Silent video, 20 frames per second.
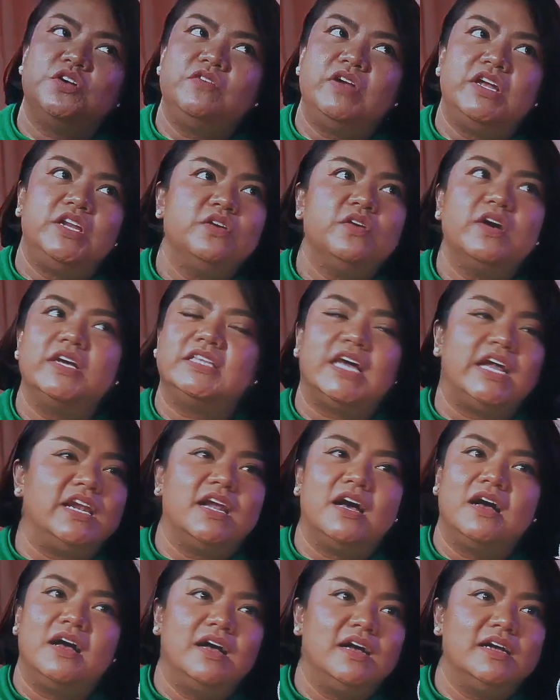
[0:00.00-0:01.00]
I joined radio, I
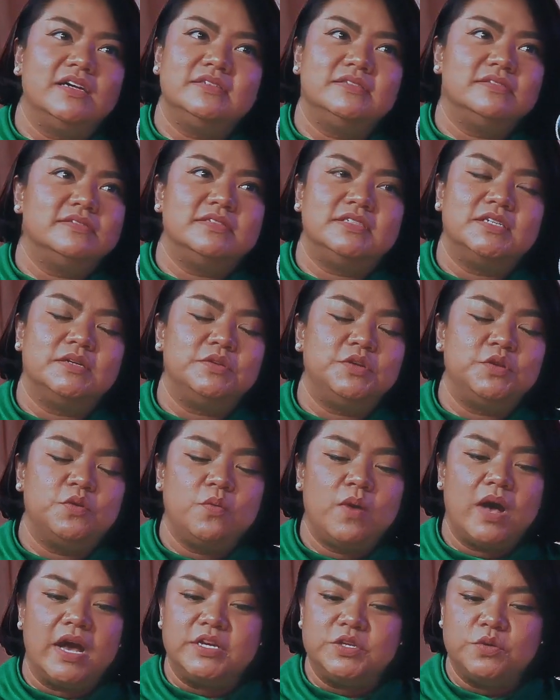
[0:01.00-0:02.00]
tak nak. I tell you
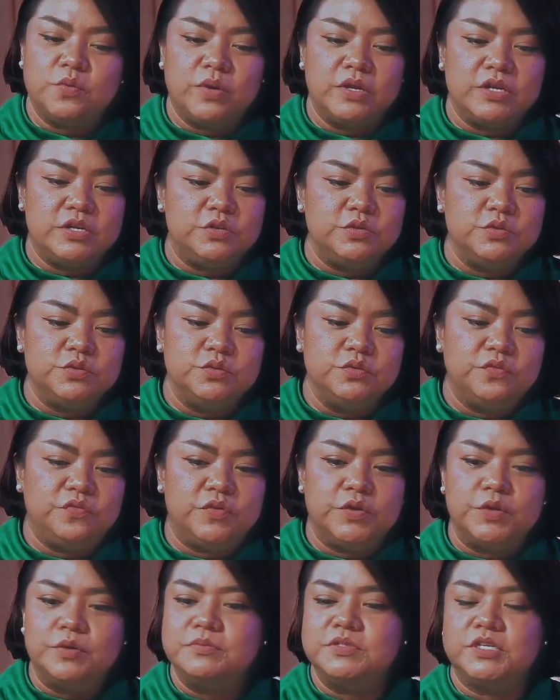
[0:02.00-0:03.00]
know what, I don't want to
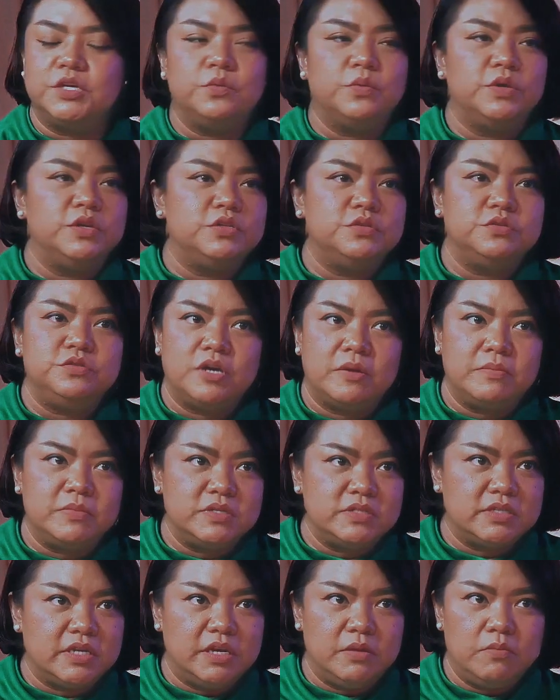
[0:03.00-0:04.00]
do films, I don't want to do
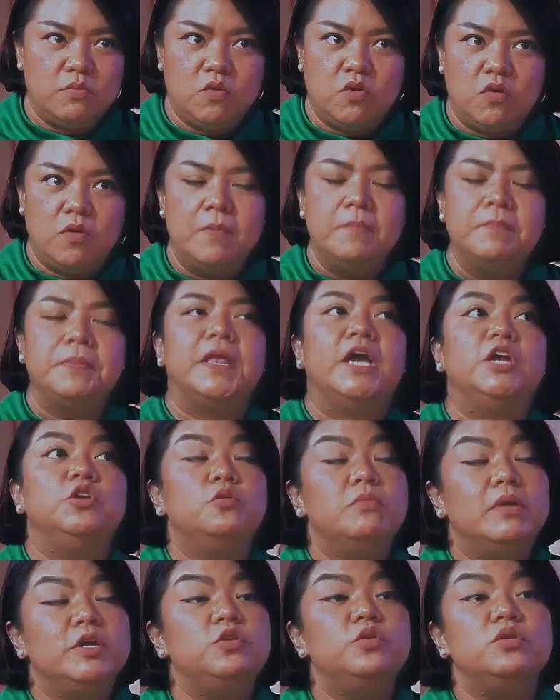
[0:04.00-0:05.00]
dramas anymore.
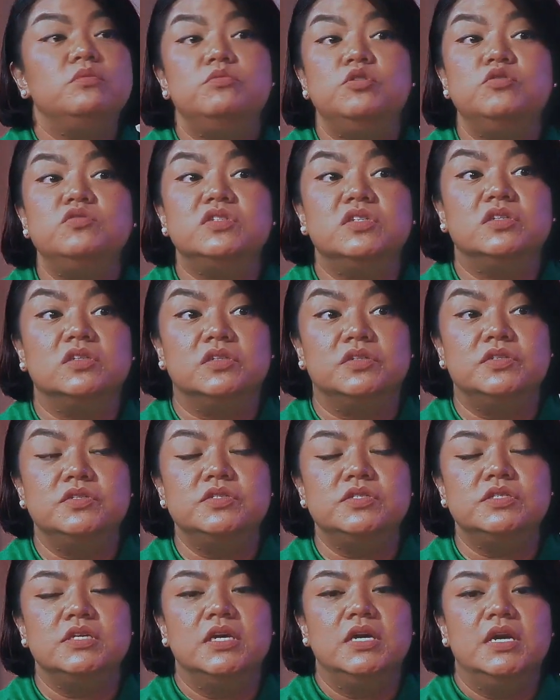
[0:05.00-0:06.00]
I don't mind doing
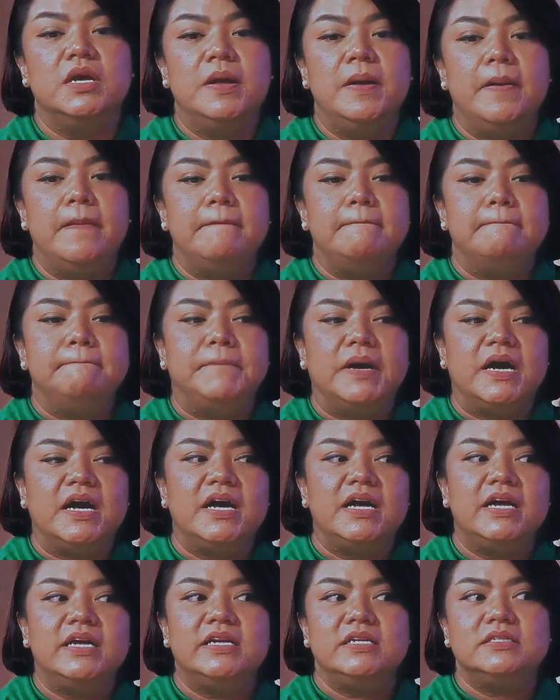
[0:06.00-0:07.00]
musicals,
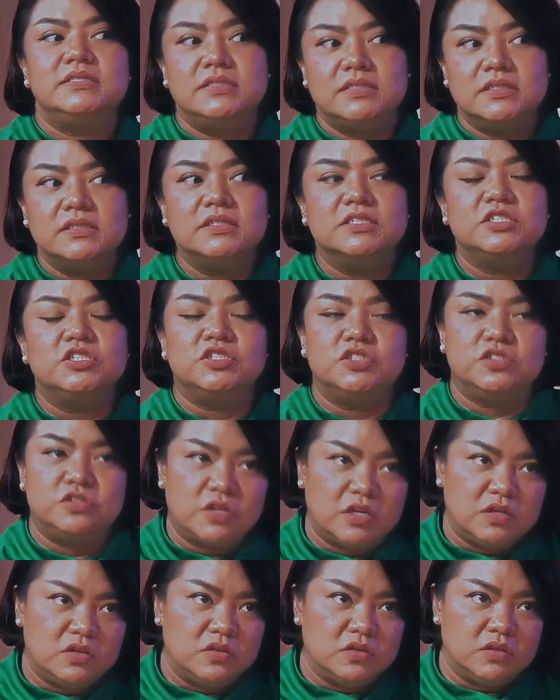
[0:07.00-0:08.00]
but it's still a
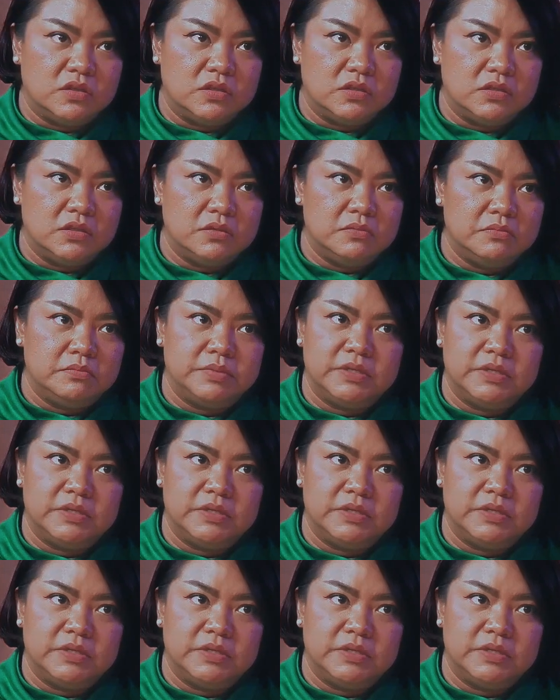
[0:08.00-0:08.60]
struggle.